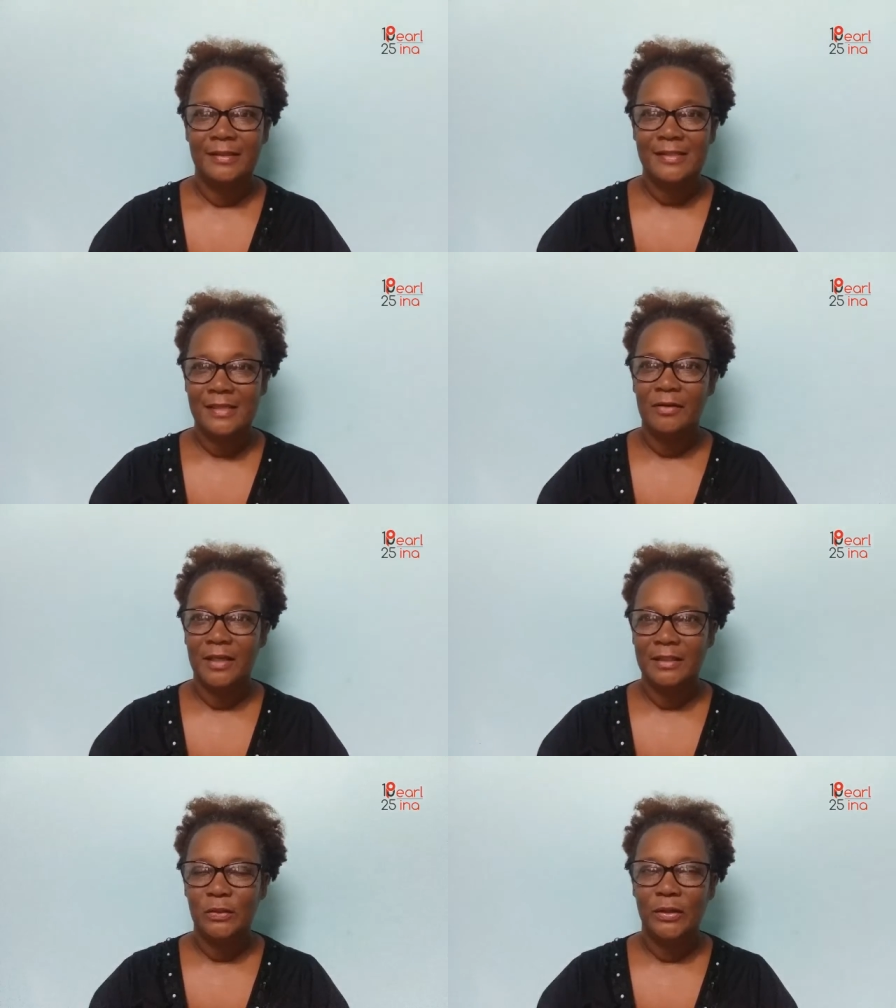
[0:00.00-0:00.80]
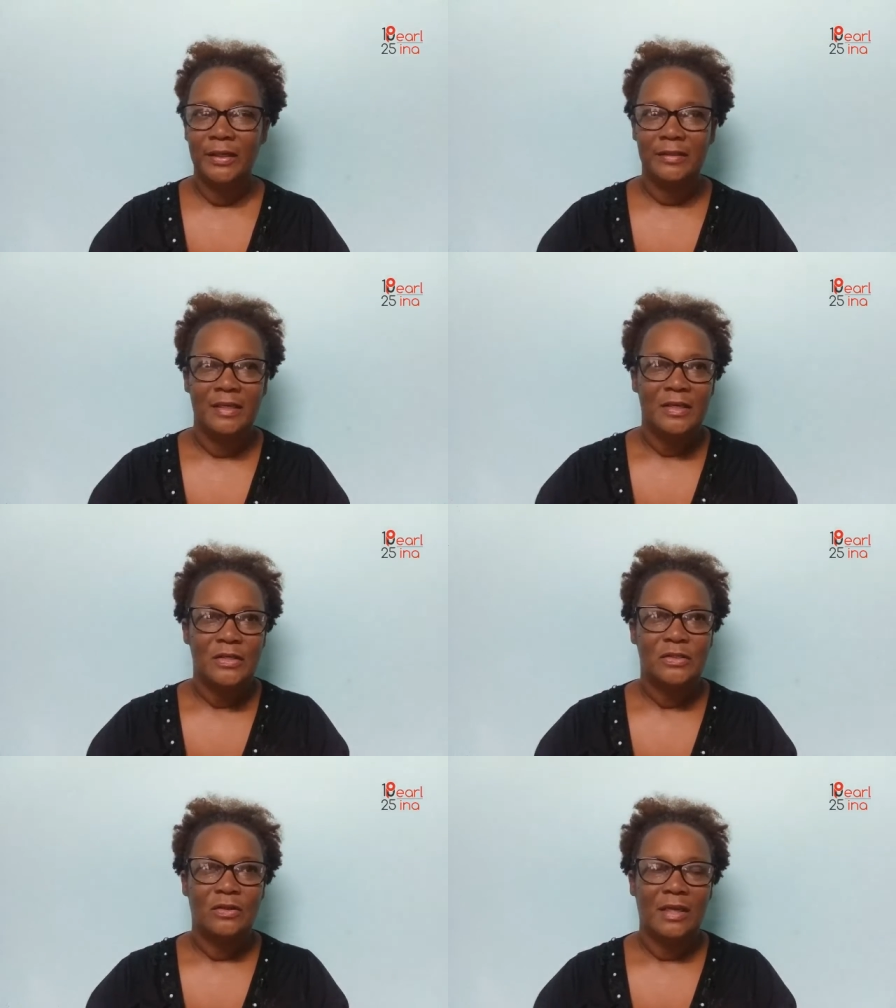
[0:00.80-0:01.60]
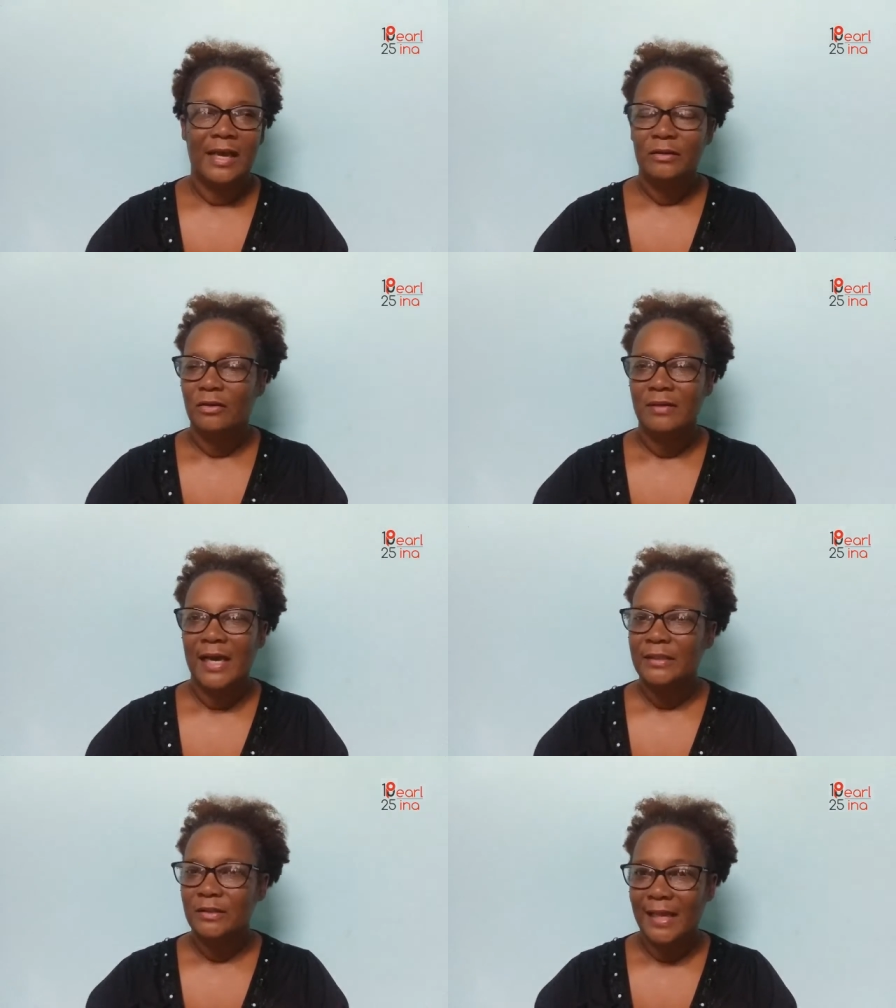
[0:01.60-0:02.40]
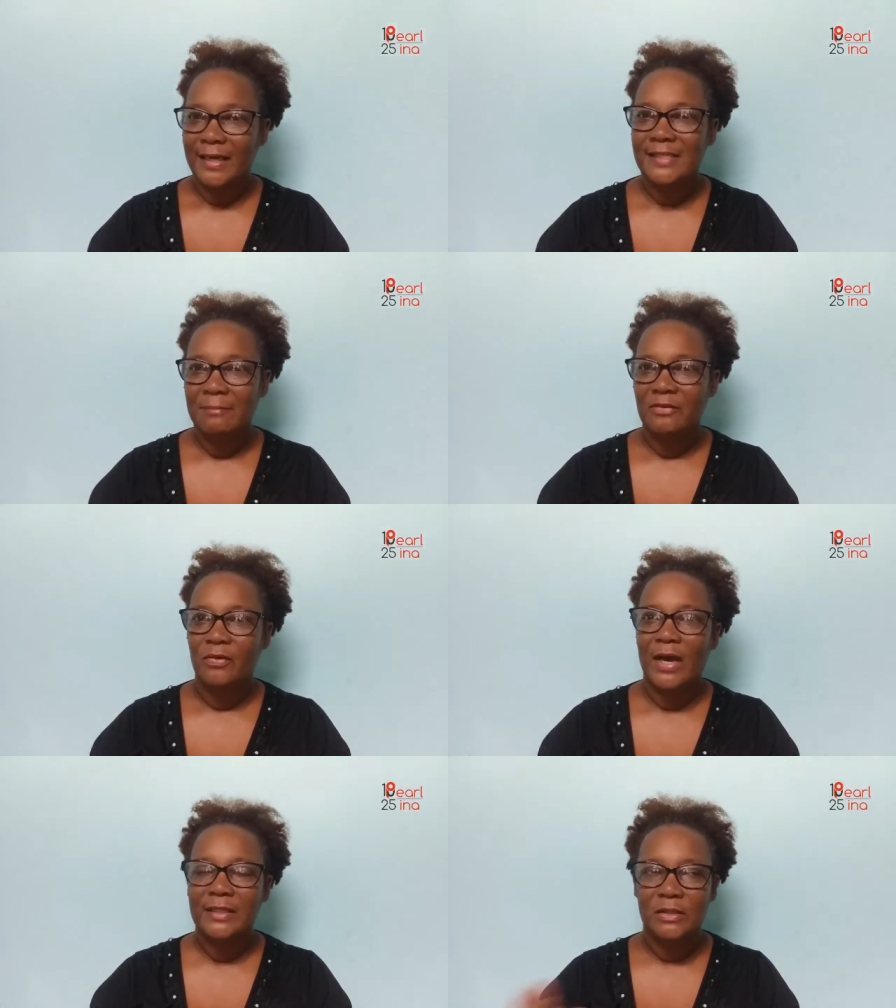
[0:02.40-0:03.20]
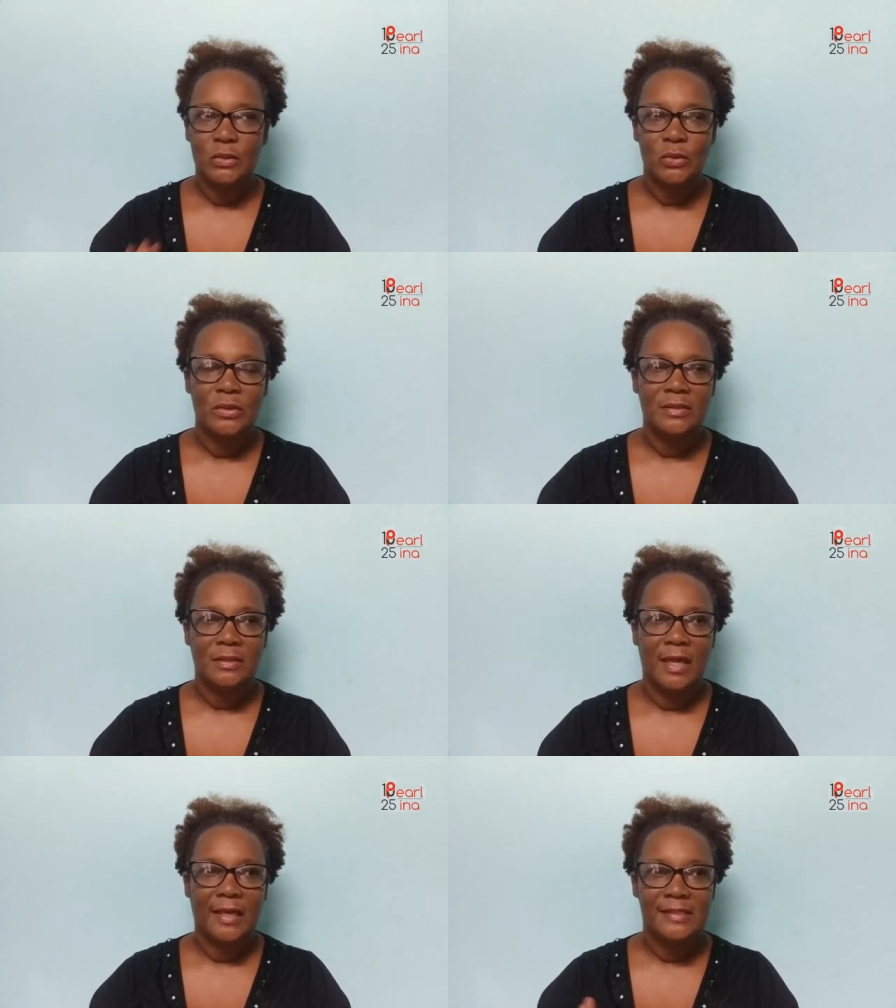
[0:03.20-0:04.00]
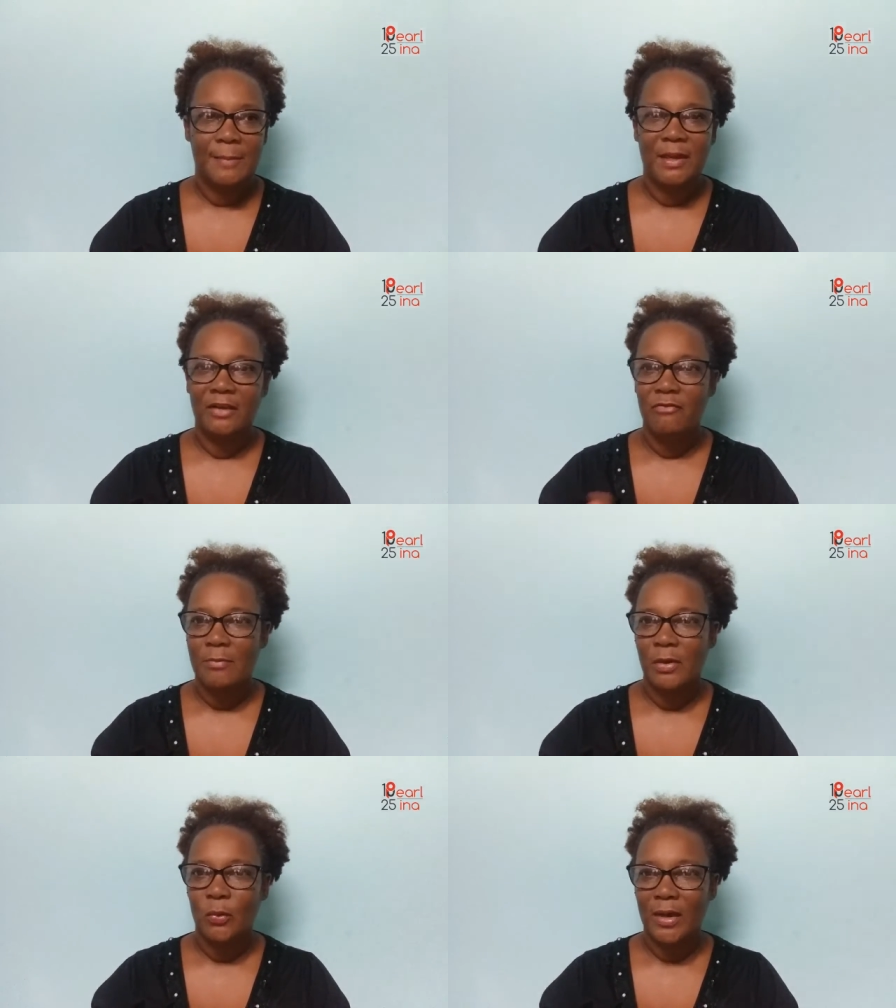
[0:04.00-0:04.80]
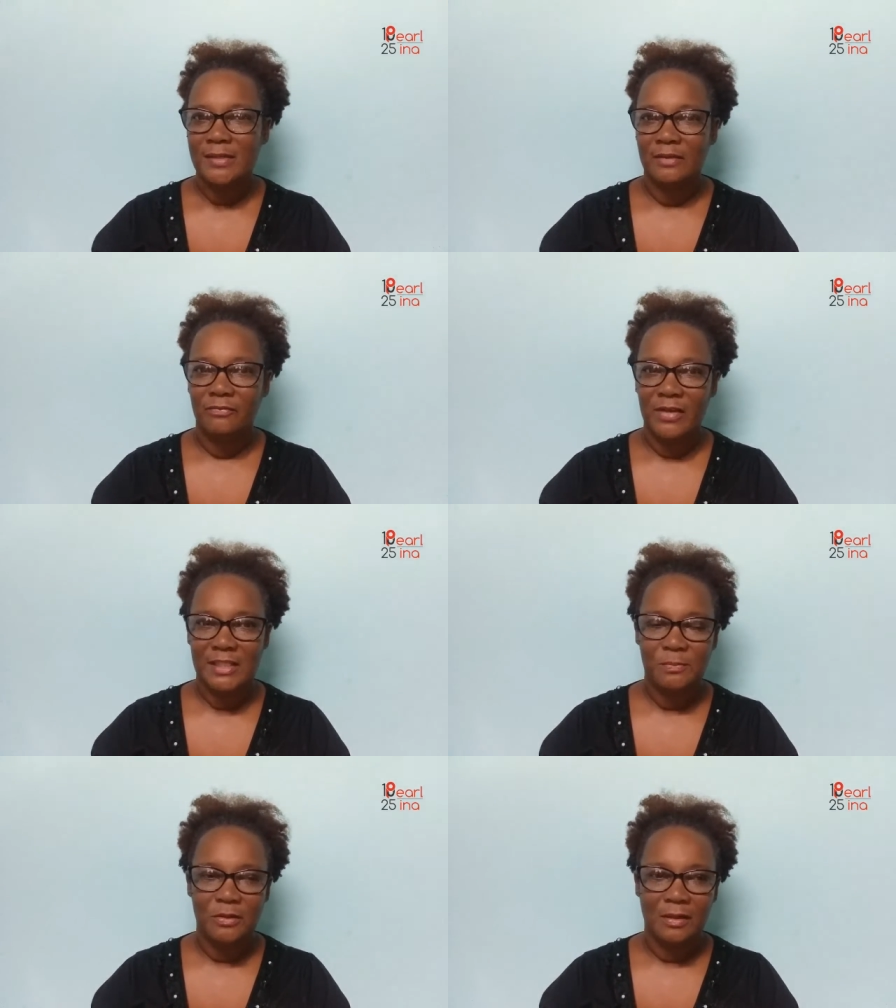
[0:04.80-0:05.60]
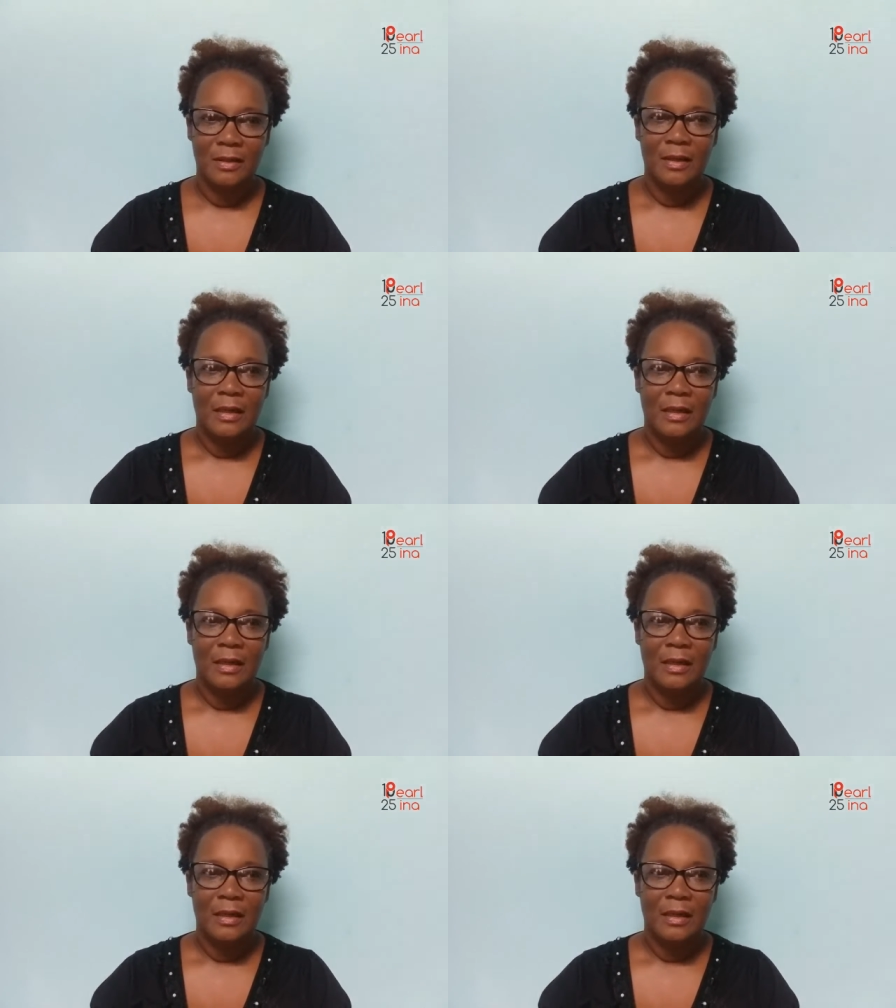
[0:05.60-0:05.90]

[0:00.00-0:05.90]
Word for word: This is how they're doing it? So I don't, I, like I said before, I don't accept any friend requests on Facebook,